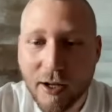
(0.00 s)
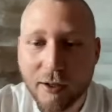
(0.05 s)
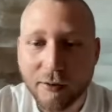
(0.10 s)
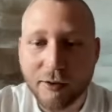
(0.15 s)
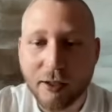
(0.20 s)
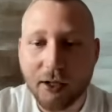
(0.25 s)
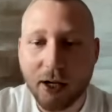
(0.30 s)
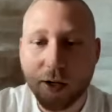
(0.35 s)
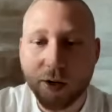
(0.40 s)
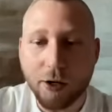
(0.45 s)

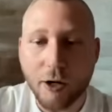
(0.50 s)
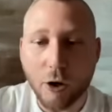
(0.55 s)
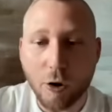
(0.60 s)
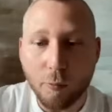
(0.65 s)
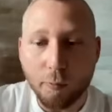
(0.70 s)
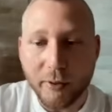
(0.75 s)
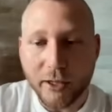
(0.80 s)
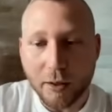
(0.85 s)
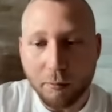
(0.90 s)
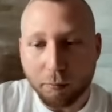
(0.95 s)
that are now
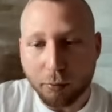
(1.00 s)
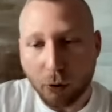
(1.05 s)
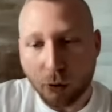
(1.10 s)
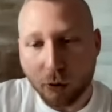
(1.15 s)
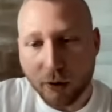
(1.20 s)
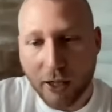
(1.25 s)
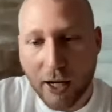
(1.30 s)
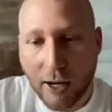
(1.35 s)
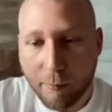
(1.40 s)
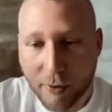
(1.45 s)
being
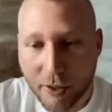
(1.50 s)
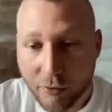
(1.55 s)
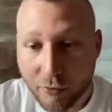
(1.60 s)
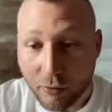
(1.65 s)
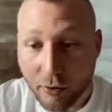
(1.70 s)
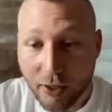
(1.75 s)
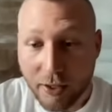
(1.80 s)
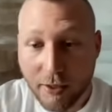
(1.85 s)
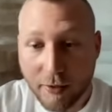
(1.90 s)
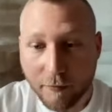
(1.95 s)
broken up into
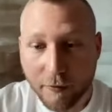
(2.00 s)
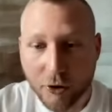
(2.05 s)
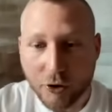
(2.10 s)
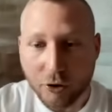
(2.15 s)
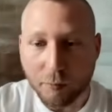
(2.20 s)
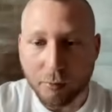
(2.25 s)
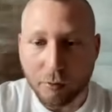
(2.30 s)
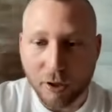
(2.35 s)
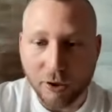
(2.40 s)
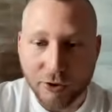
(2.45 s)
individual
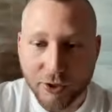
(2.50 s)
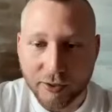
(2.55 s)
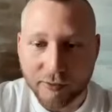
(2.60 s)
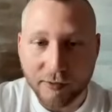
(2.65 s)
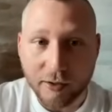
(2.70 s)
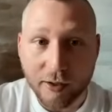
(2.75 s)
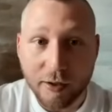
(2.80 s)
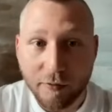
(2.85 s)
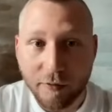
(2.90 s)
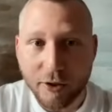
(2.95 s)
projects,
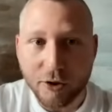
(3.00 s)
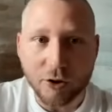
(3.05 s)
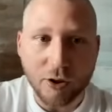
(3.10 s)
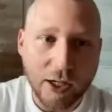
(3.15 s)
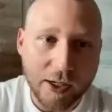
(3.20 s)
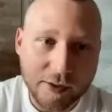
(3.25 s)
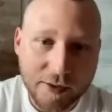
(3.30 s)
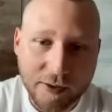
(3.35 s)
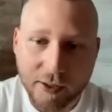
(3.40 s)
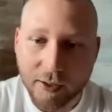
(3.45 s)
individual
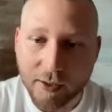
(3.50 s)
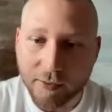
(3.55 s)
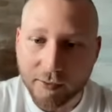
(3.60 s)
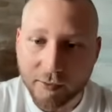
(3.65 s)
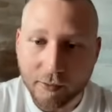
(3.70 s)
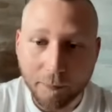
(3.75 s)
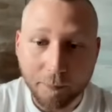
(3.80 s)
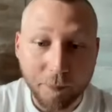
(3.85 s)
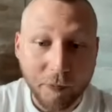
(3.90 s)
ideas,